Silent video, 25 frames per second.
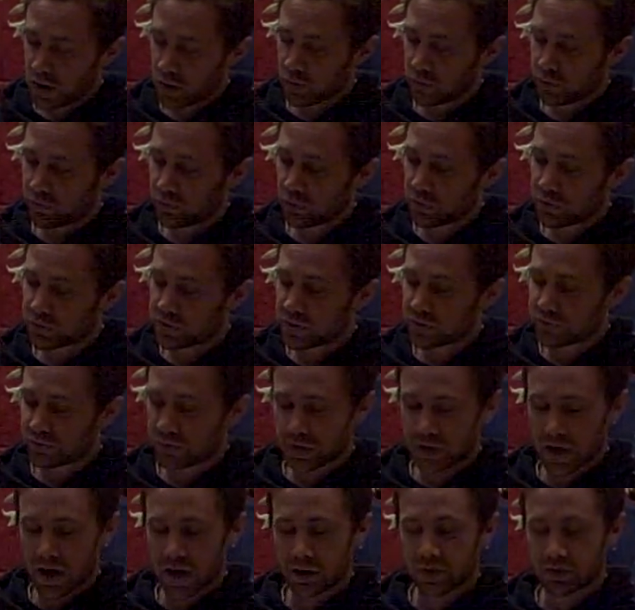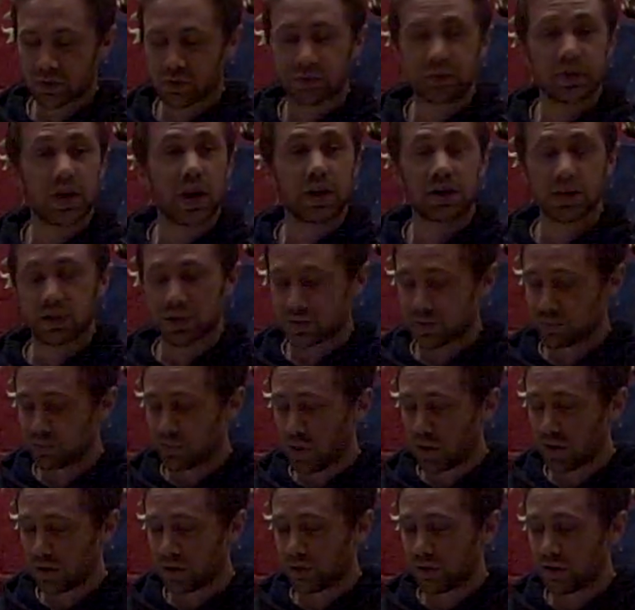with all the different colours of textures and
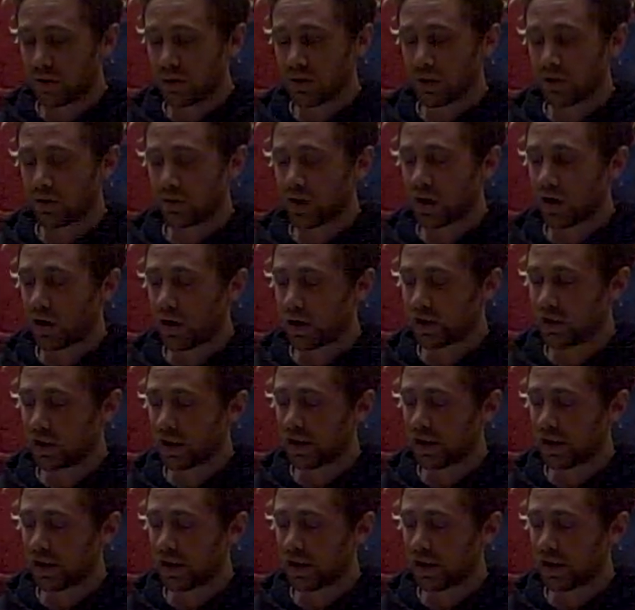pollen on their hind